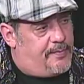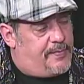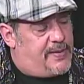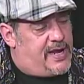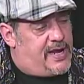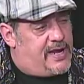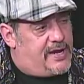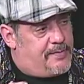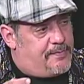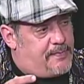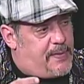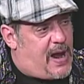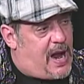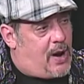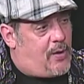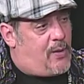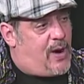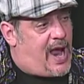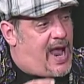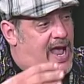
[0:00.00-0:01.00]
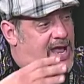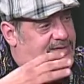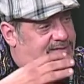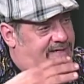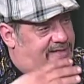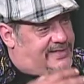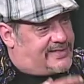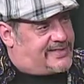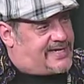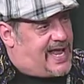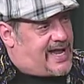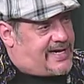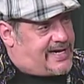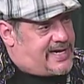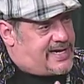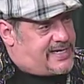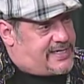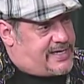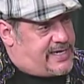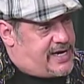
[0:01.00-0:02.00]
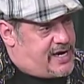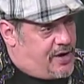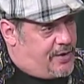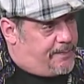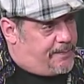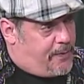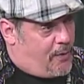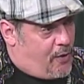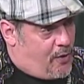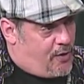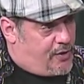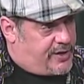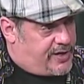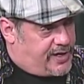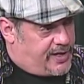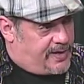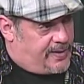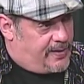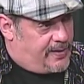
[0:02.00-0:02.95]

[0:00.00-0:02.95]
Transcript: be in power as a second-tier party.